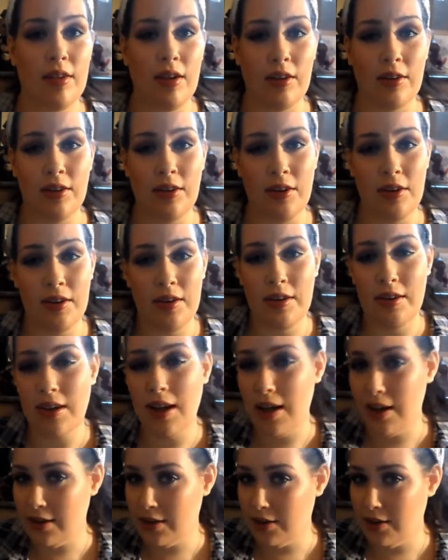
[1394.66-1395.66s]
Talk to your
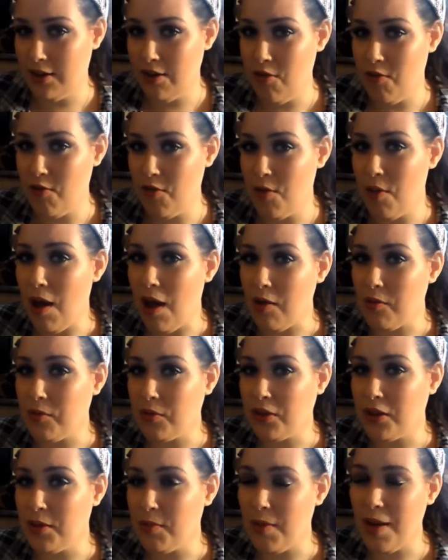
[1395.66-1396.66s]
doctor if you
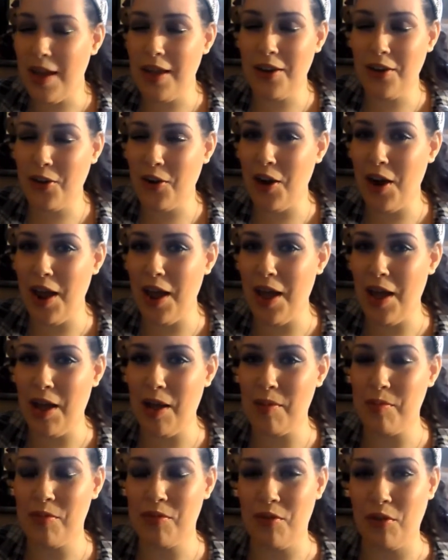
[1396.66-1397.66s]
have really bad
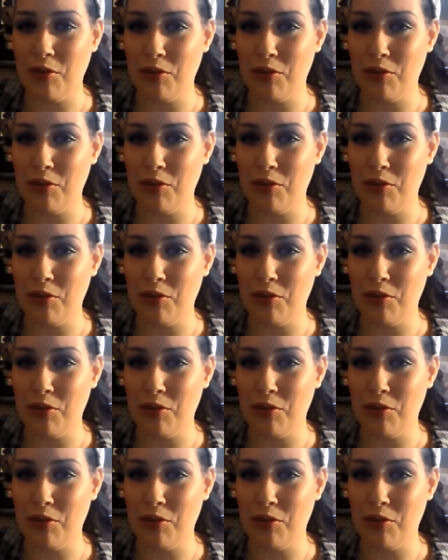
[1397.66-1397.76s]
cramps.